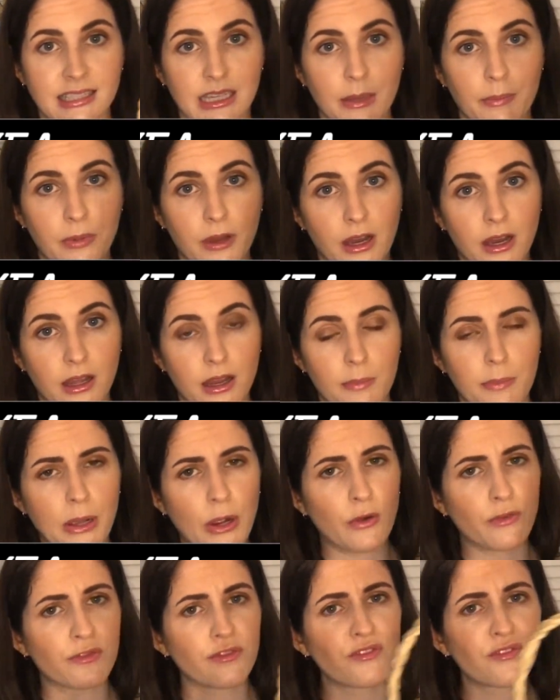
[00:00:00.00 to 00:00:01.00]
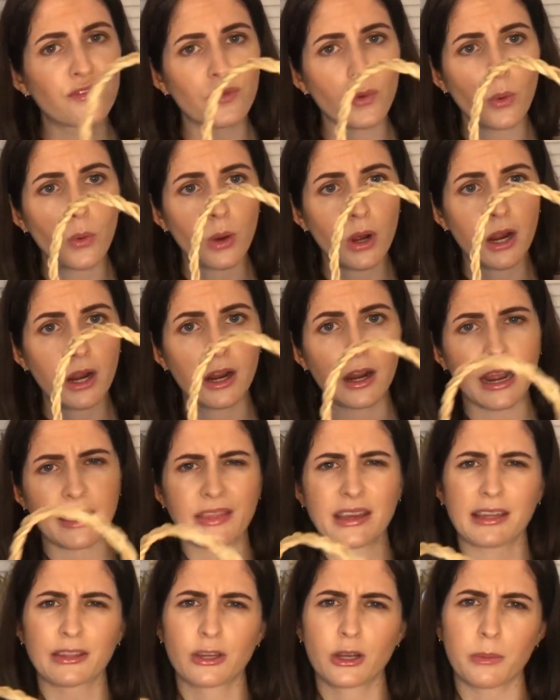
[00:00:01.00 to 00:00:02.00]
I bought about 4. I
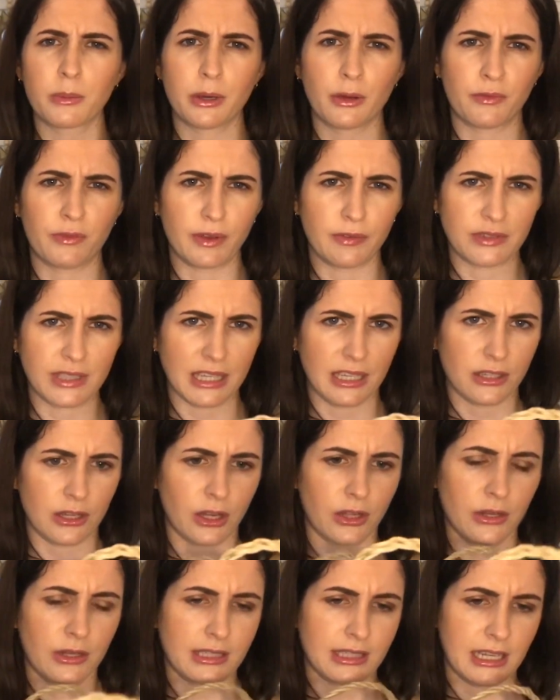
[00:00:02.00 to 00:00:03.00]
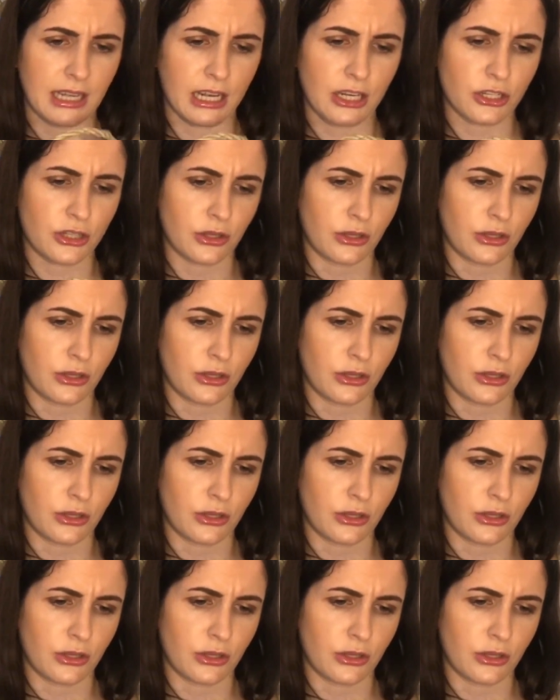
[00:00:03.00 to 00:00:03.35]
think they're about $15 each.